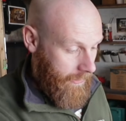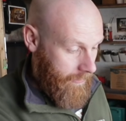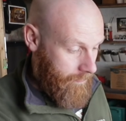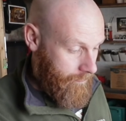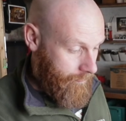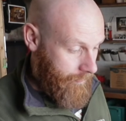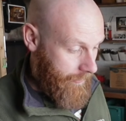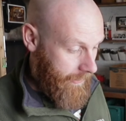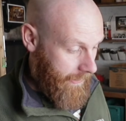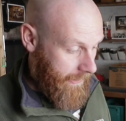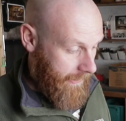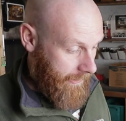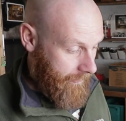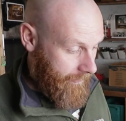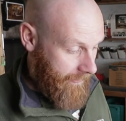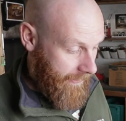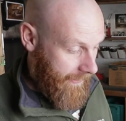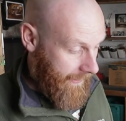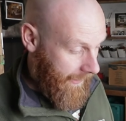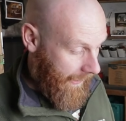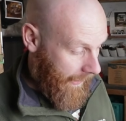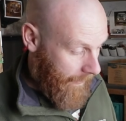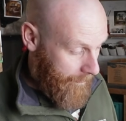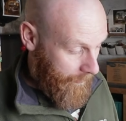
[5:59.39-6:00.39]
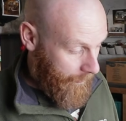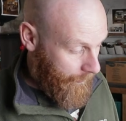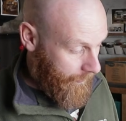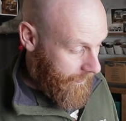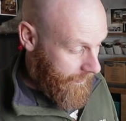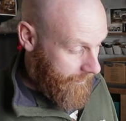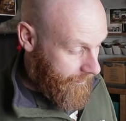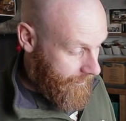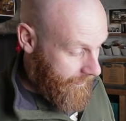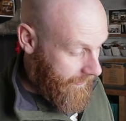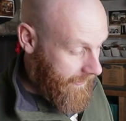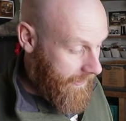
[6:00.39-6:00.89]
I'm really, really happy with
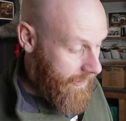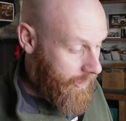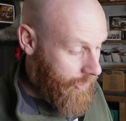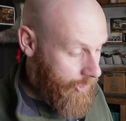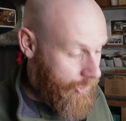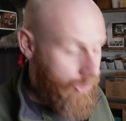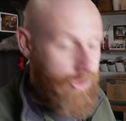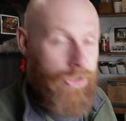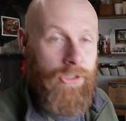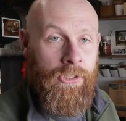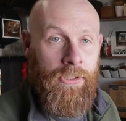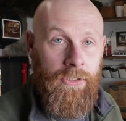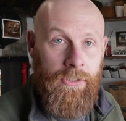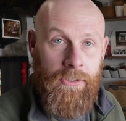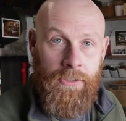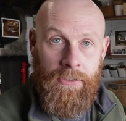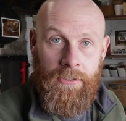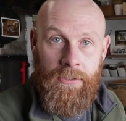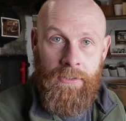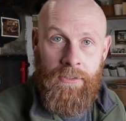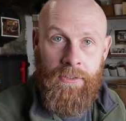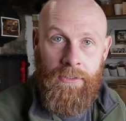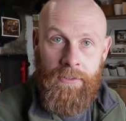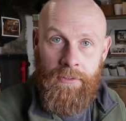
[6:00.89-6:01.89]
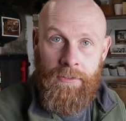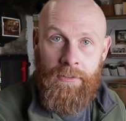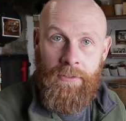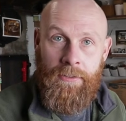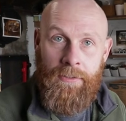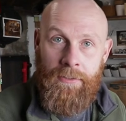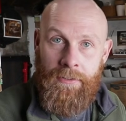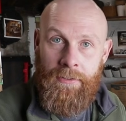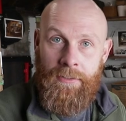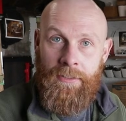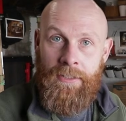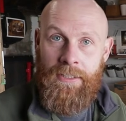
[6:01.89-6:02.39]
the finish.
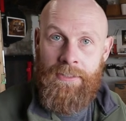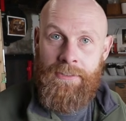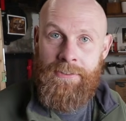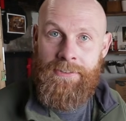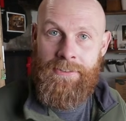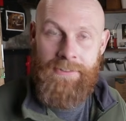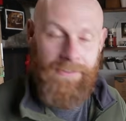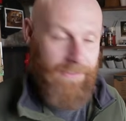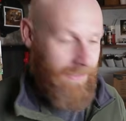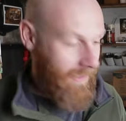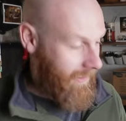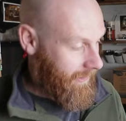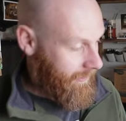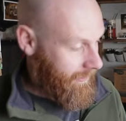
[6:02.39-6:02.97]
It's